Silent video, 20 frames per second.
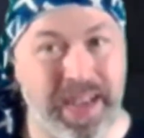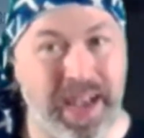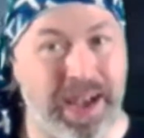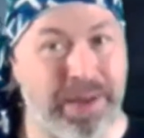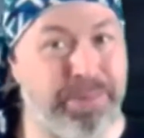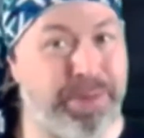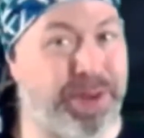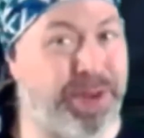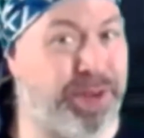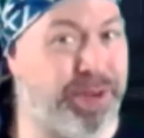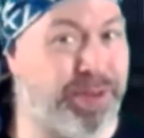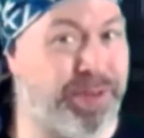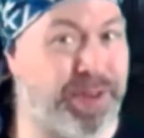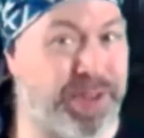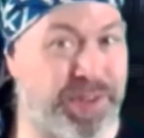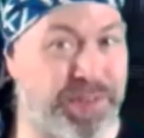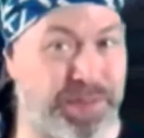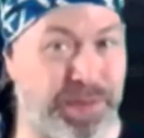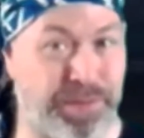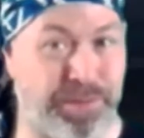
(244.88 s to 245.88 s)
I've been doing
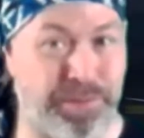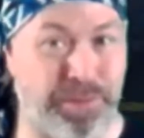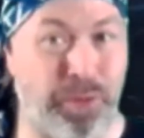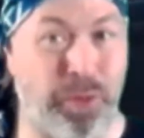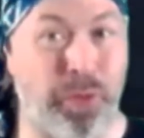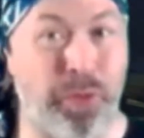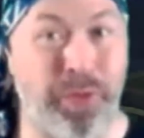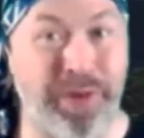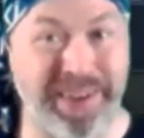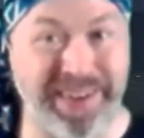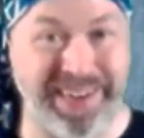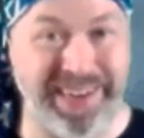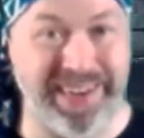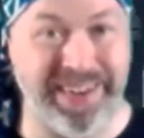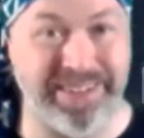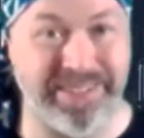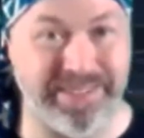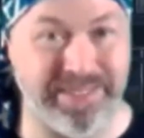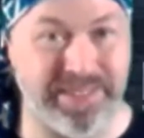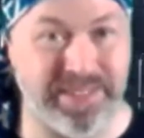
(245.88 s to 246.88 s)
this for 4
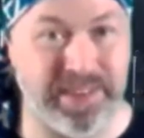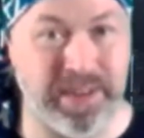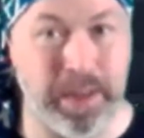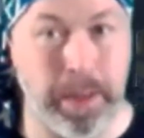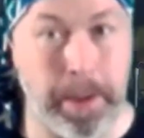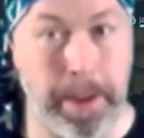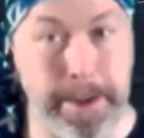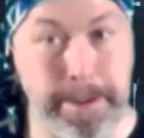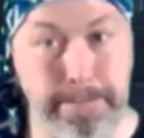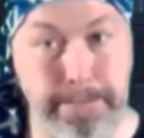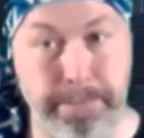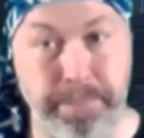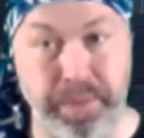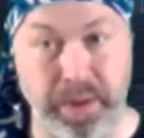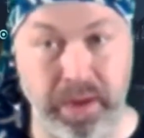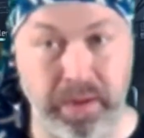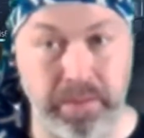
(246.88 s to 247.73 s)
years. But